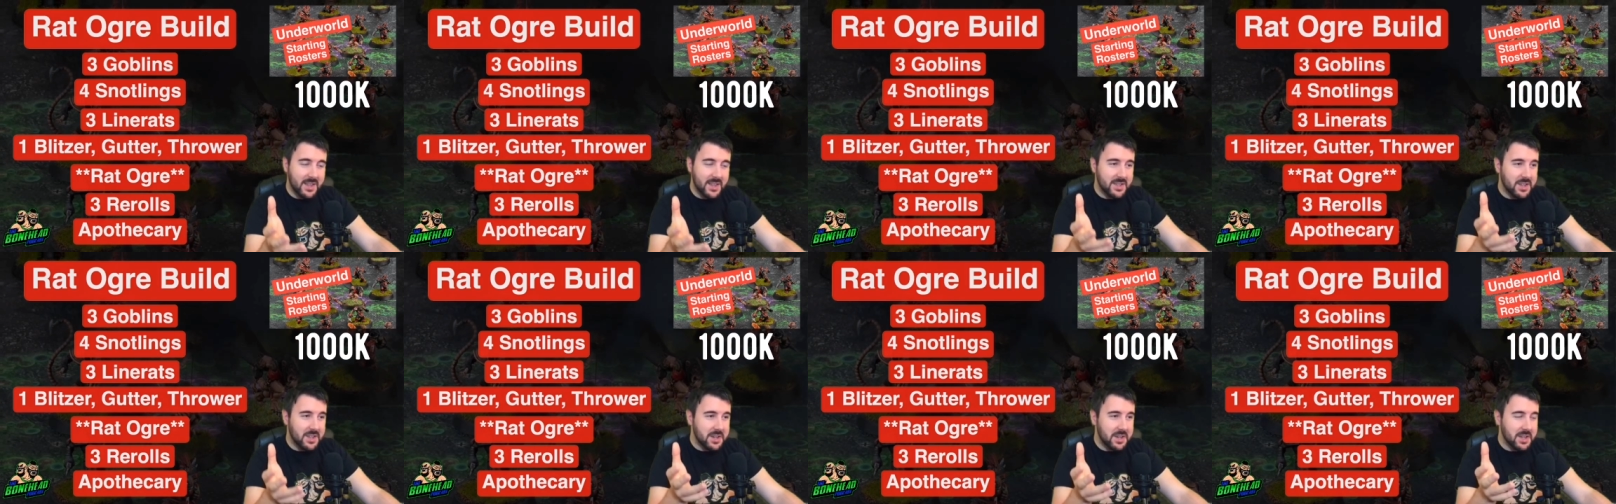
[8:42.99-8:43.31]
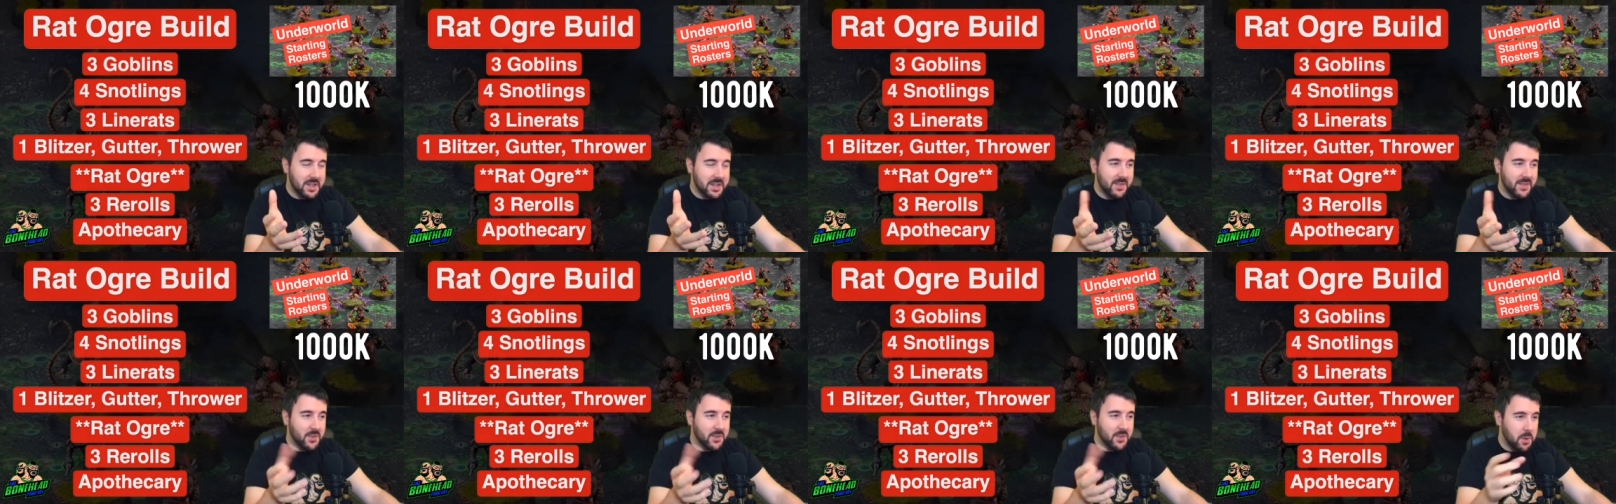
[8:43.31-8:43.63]
is going
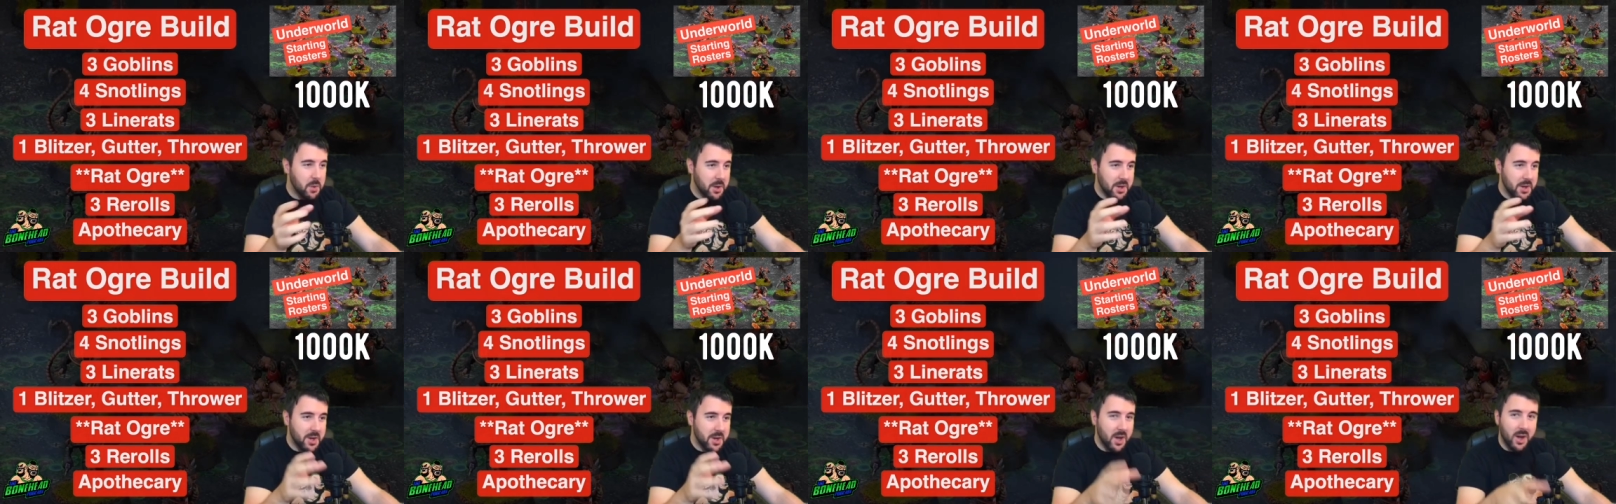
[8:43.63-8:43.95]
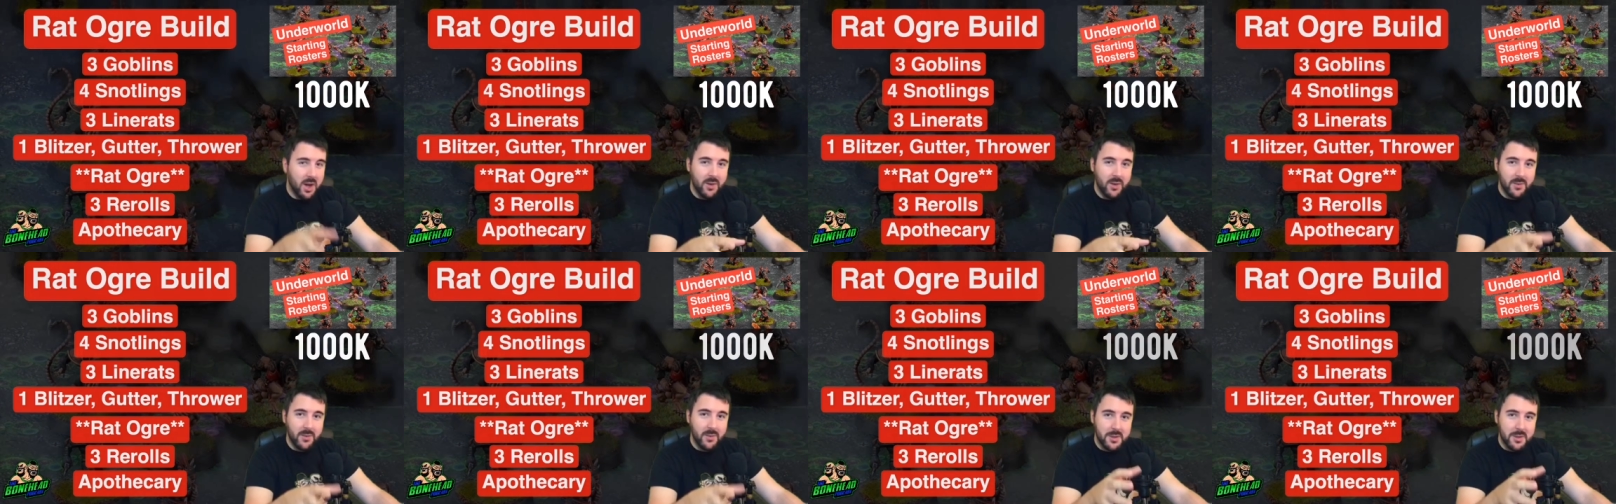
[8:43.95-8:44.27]
to give you
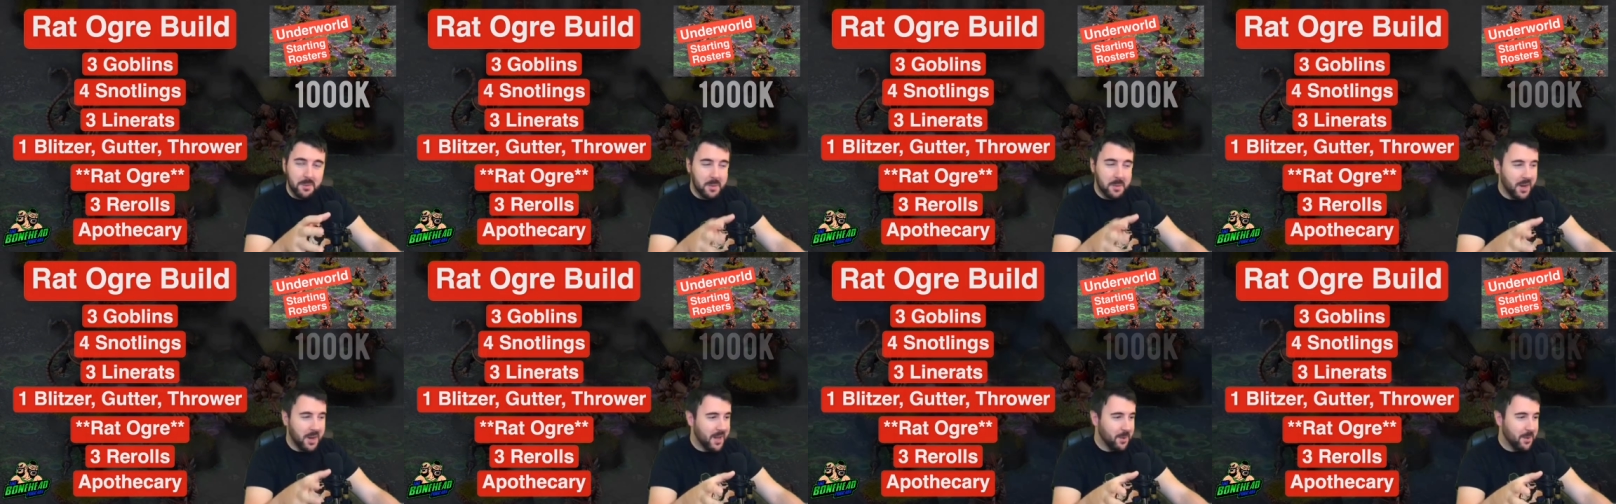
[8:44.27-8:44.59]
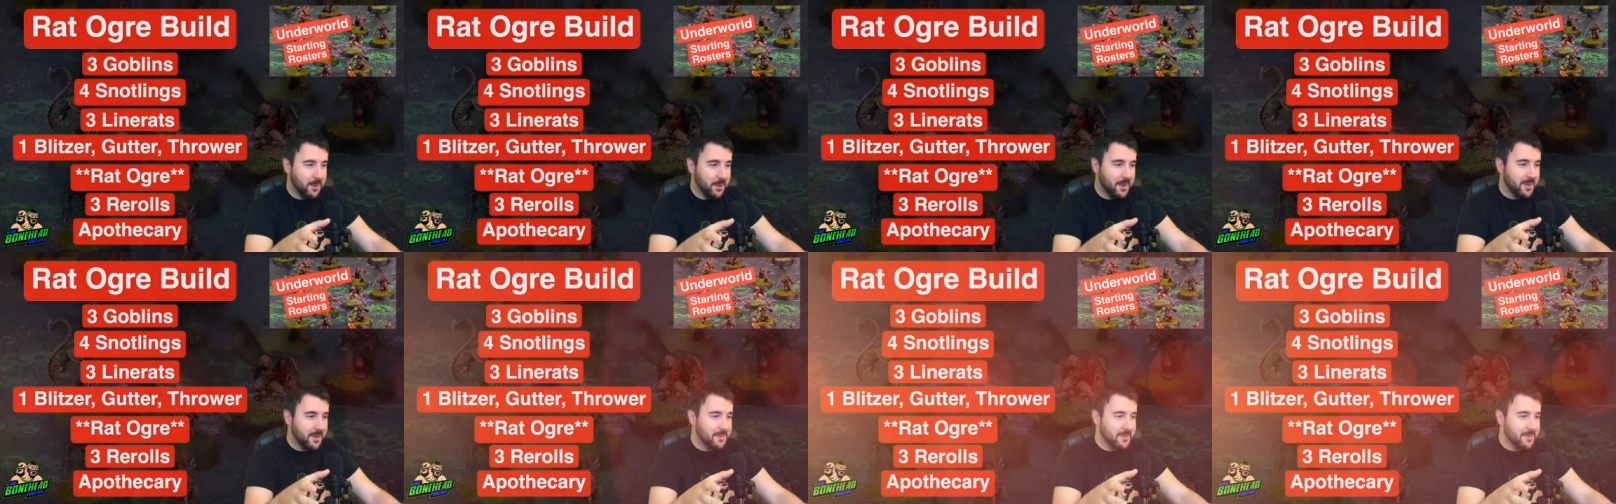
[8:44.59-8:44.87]
enough to play with.